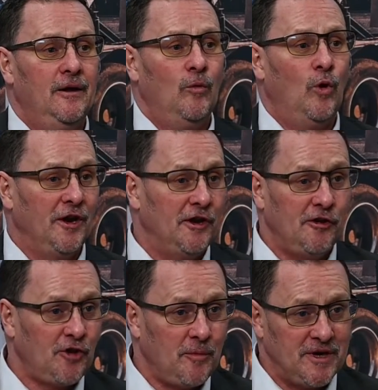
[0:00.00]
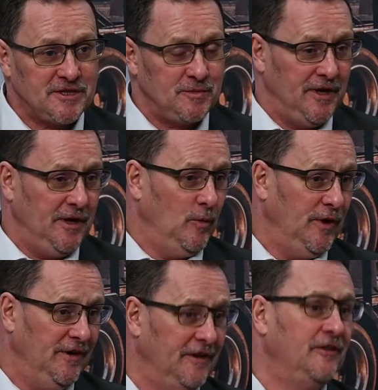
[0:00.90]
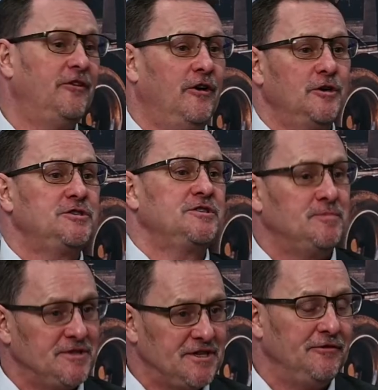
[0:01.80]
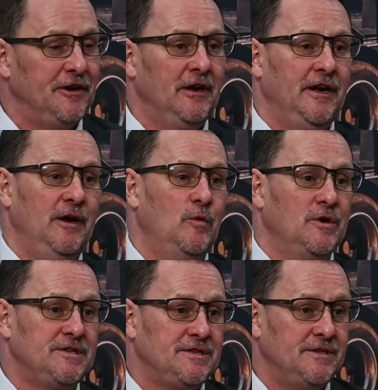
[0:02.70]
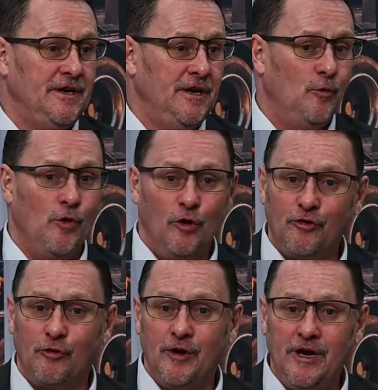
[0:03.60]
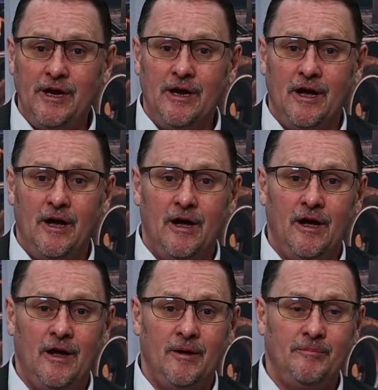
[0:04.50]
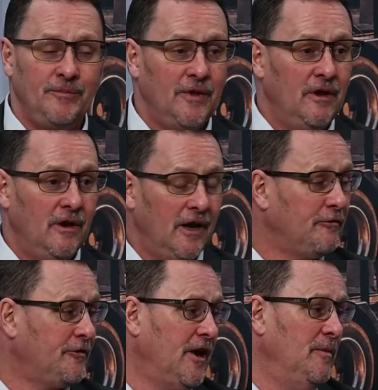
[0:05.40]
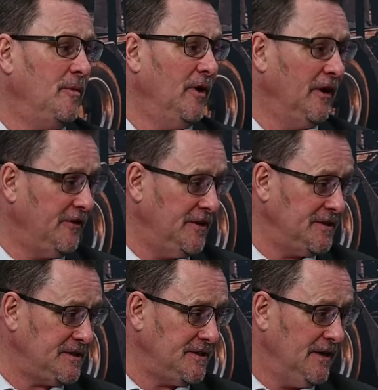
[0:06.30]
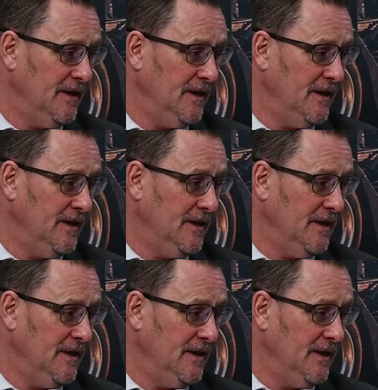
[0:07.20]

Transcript: One of the topics we didn't touch specifically was the rotary lift capabilities.